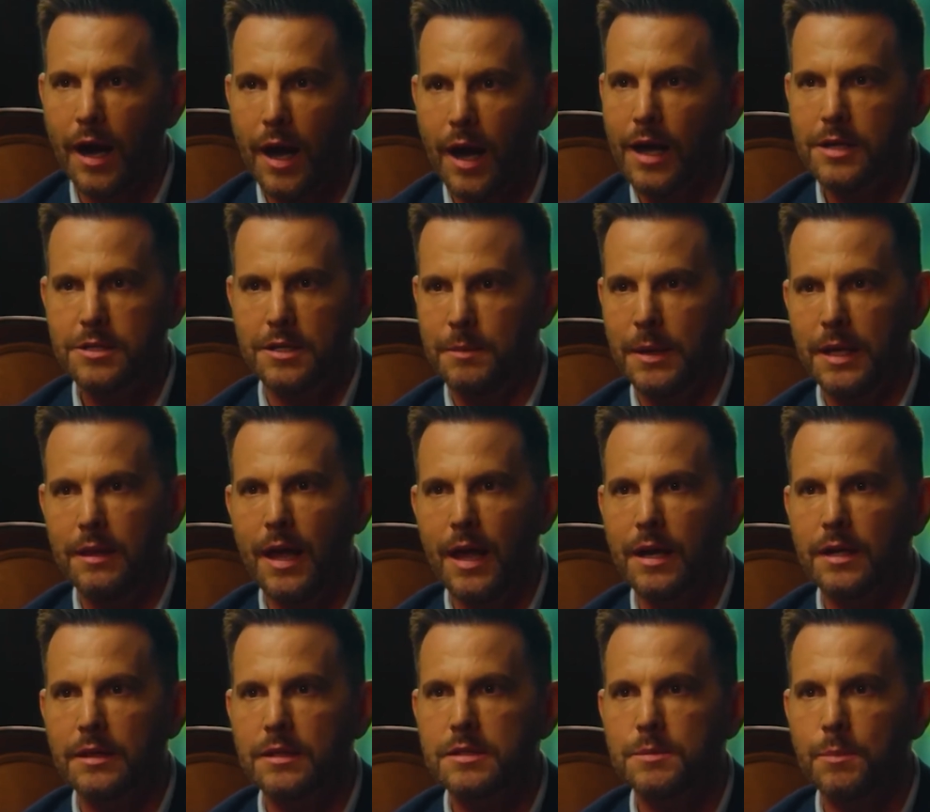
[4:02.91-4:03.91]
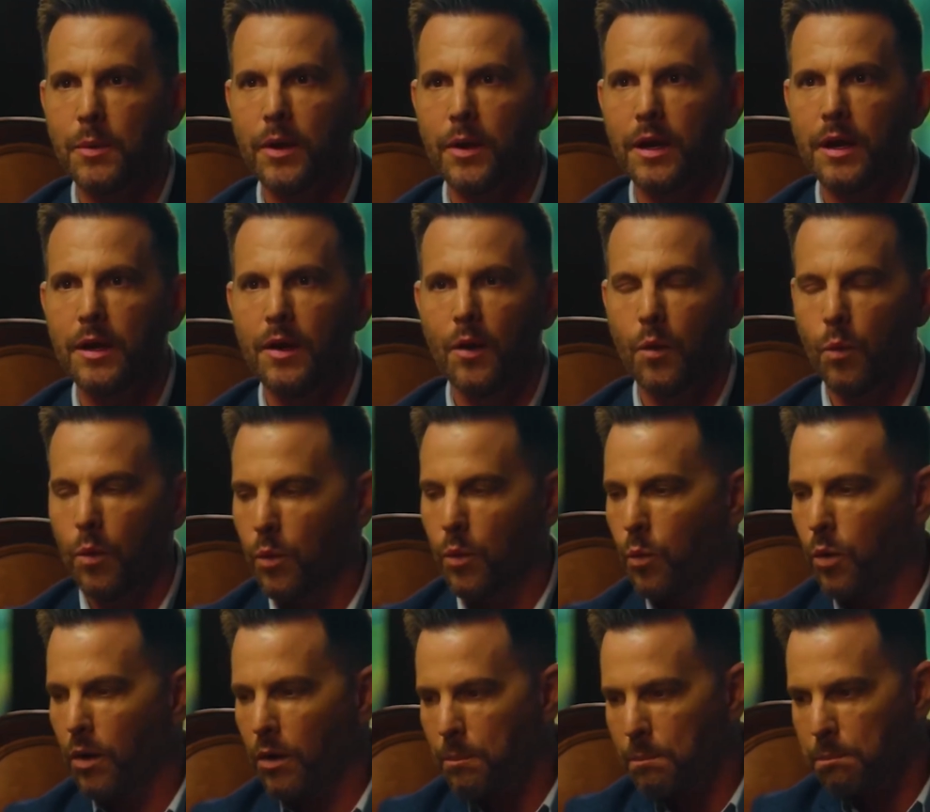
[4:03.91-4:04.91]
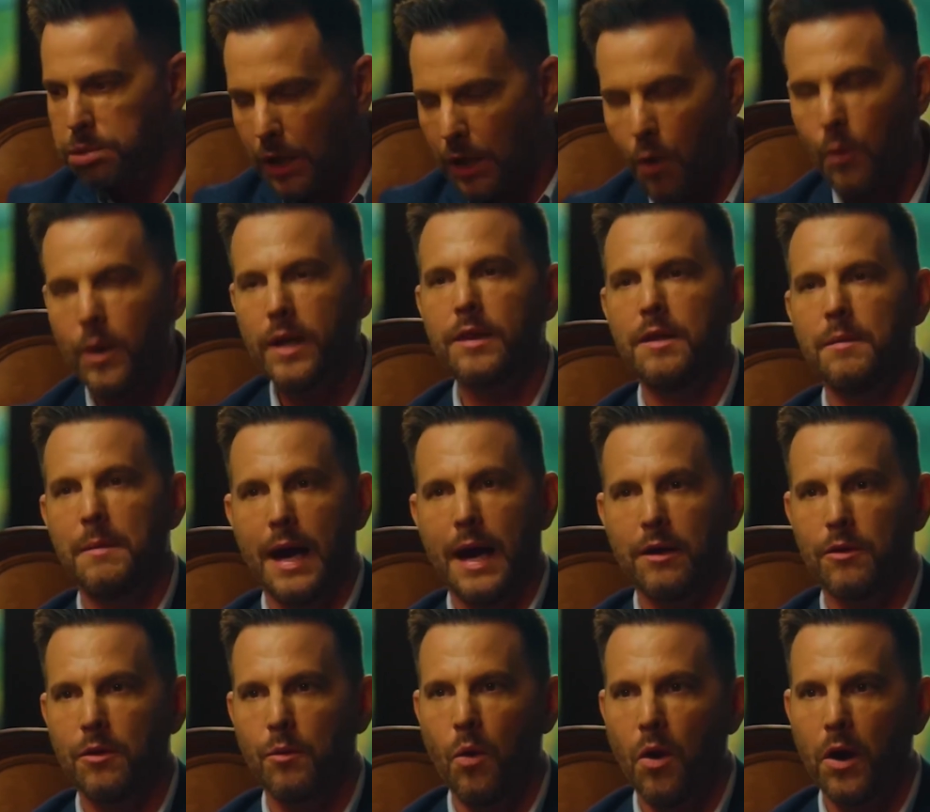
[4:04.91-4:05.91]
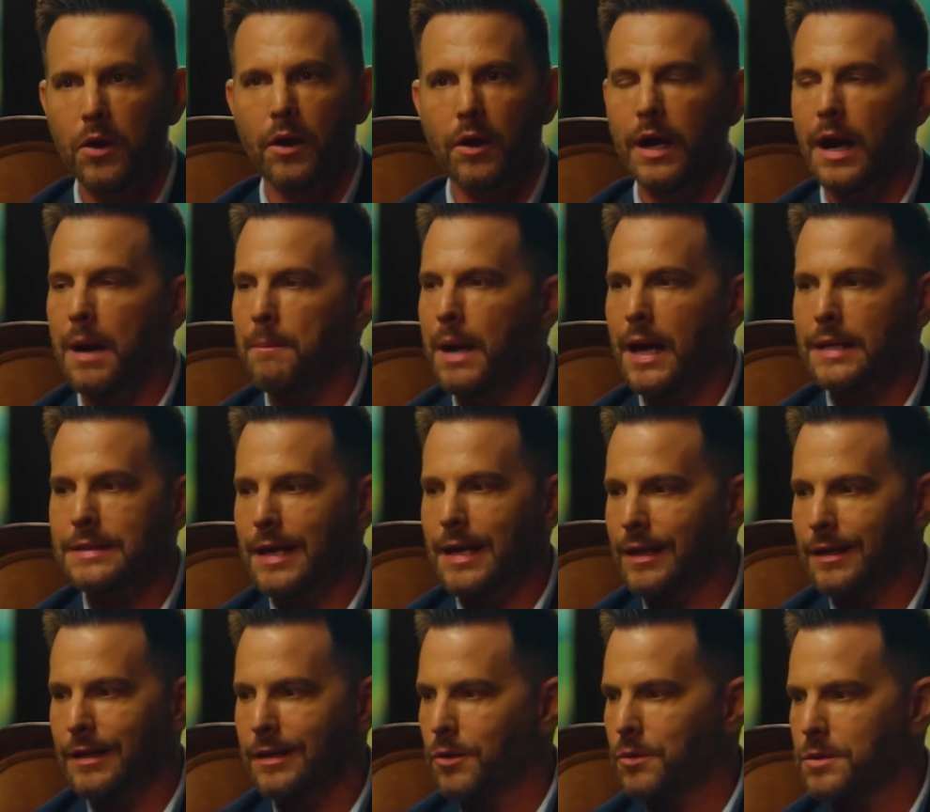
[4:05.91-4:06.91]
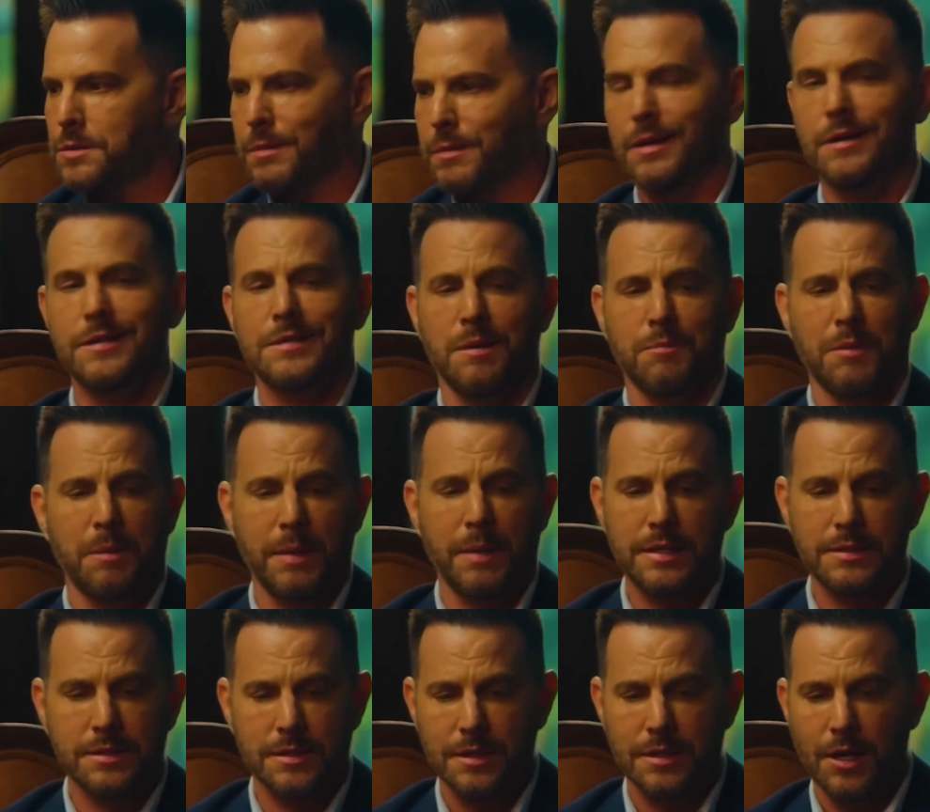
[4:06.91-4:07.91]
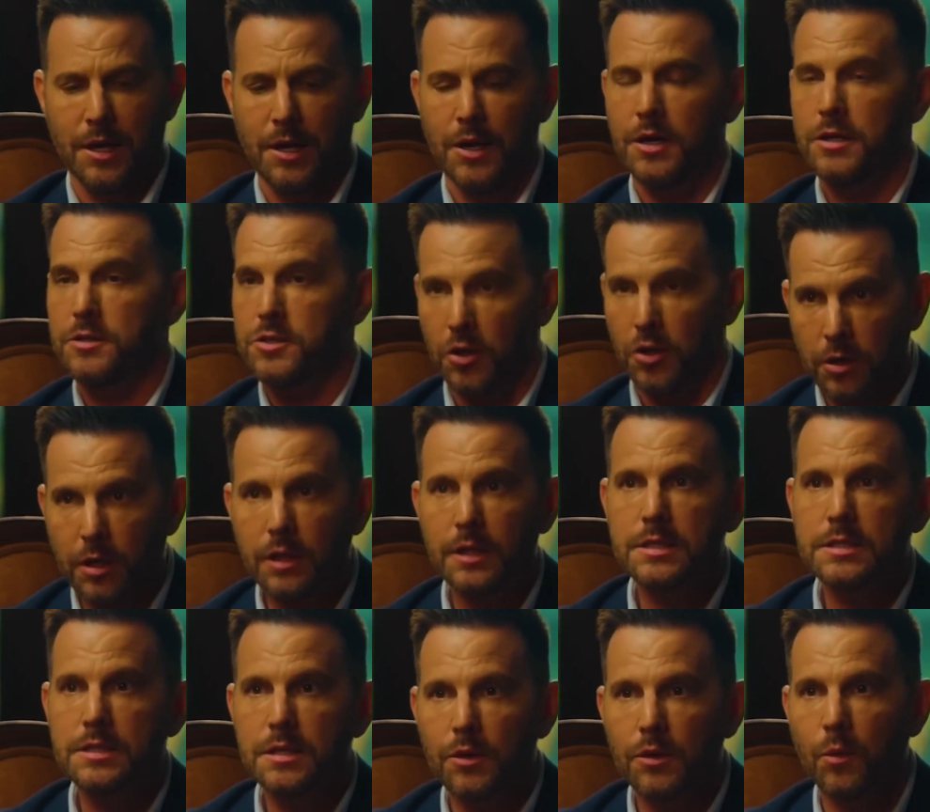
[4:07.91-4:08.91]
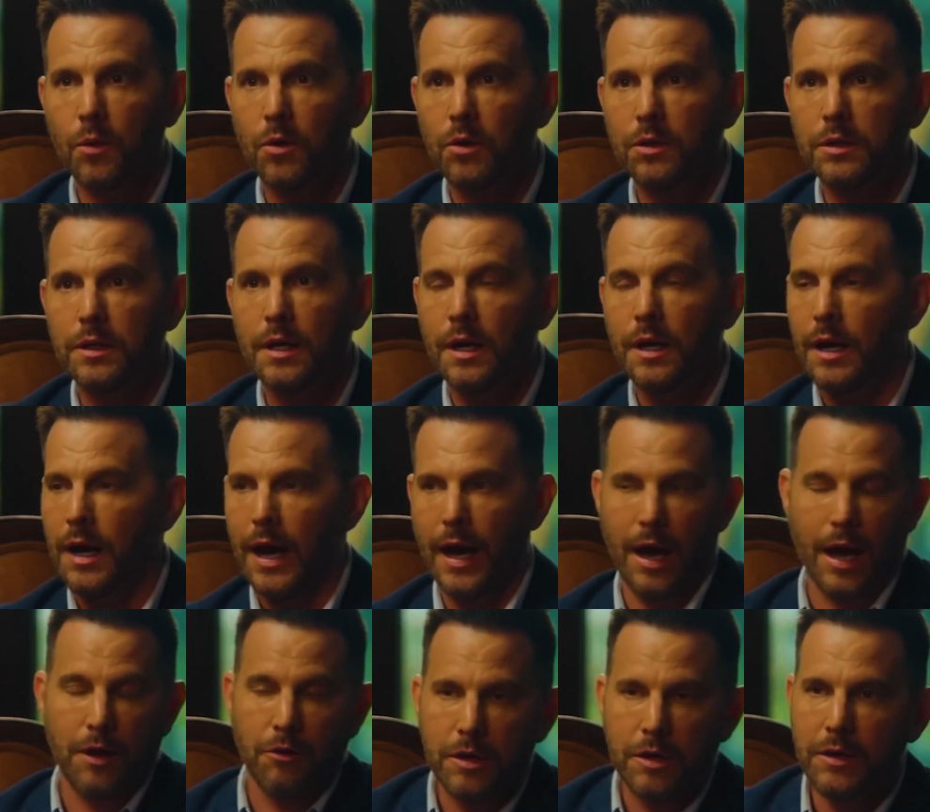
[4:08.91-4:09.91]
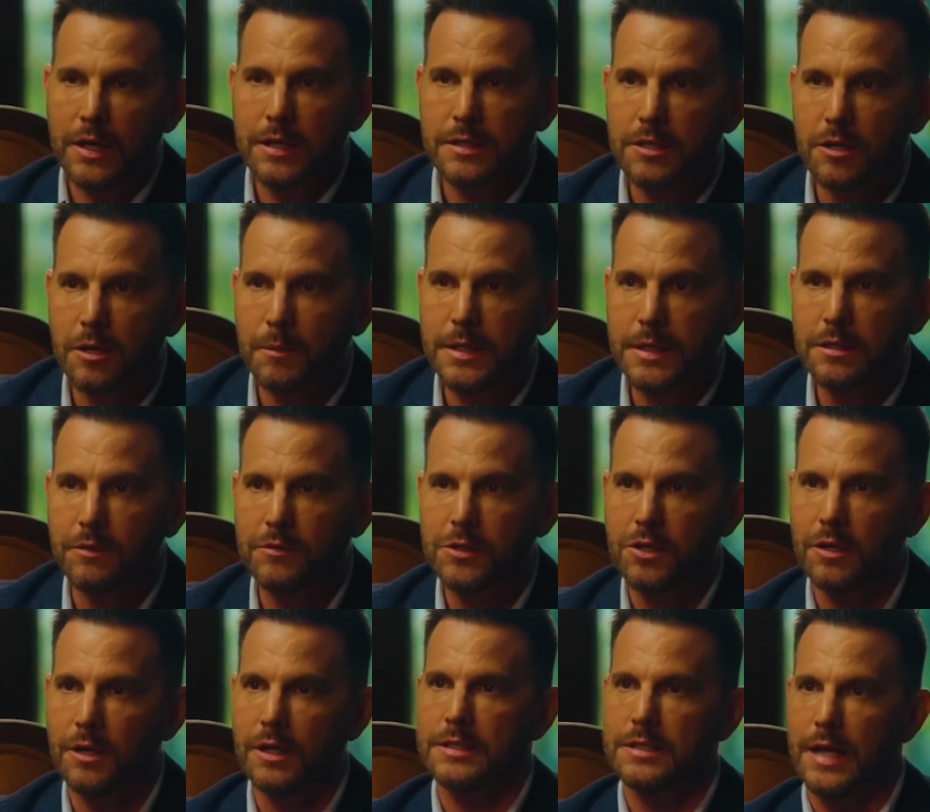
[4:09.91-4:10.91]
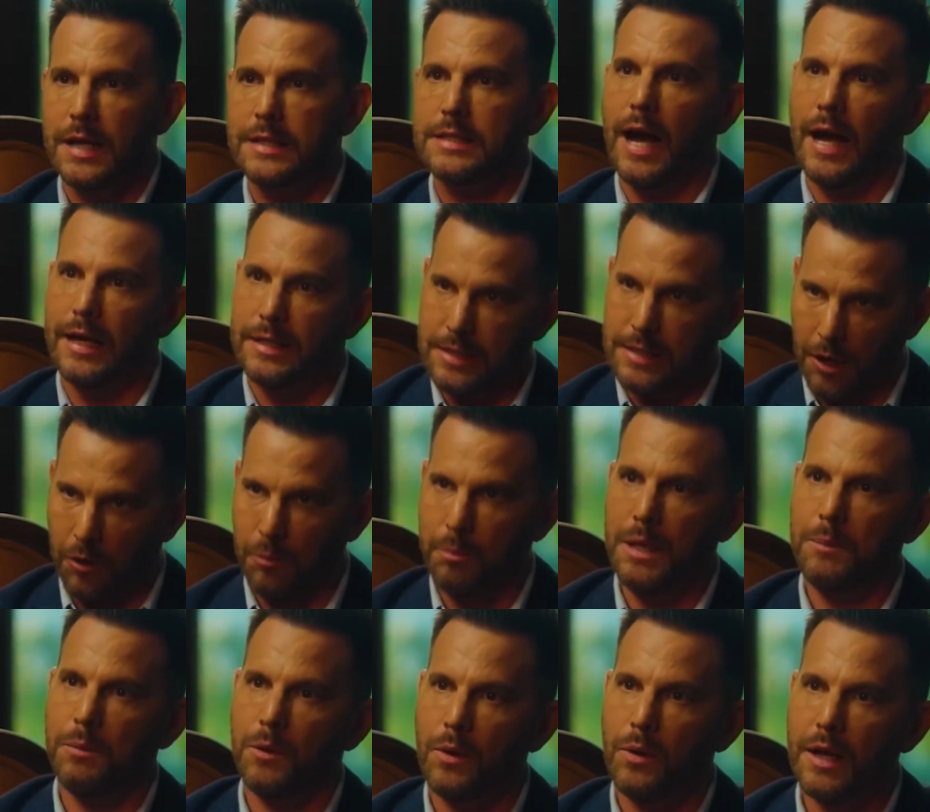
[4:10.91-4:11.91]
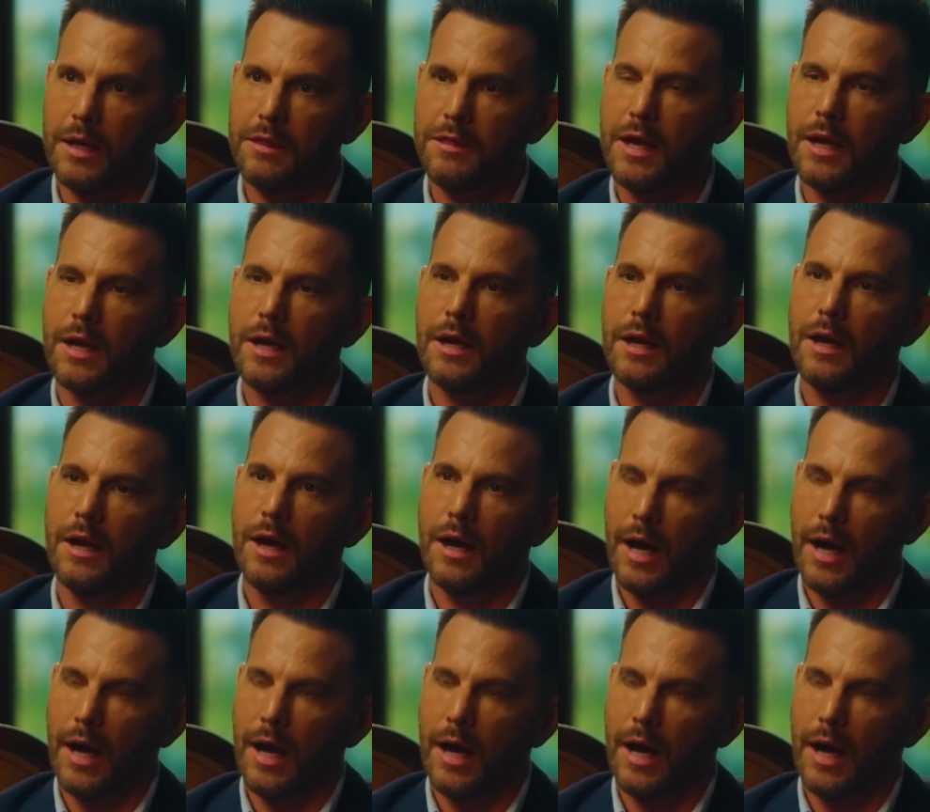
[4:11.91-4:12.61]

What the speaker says: I actually mean that at this point. We're blowing them out of the water. And I'm not telling you it's because I'm the best journalist in the world. I don't even consider myself a journalist. I tell people what I think.